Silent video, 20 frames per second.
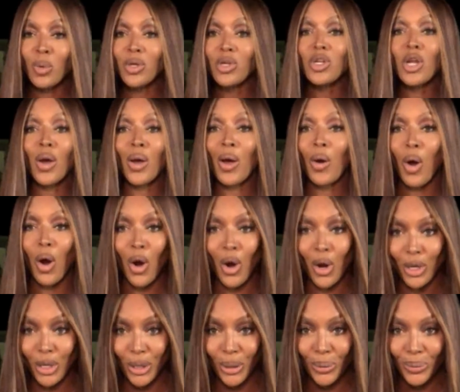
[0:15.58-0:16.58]
want to know, how
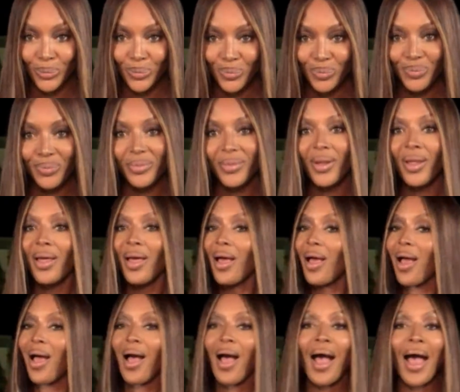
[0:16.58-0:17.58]
are you?
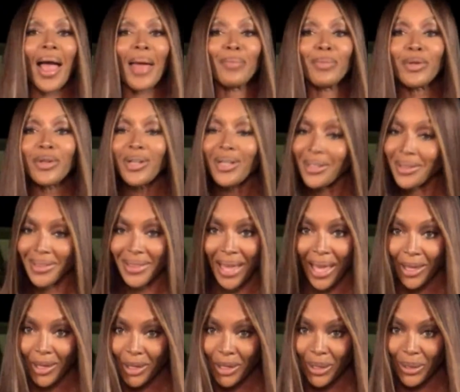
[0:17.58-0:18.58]
I'm good,
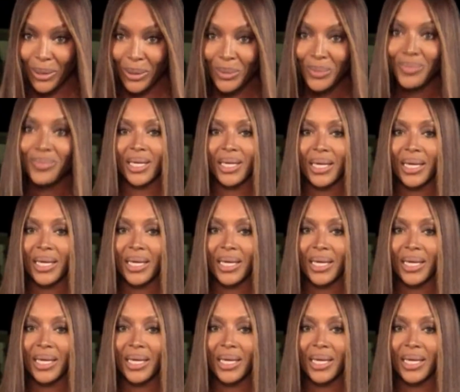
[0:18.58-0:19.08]
thank you.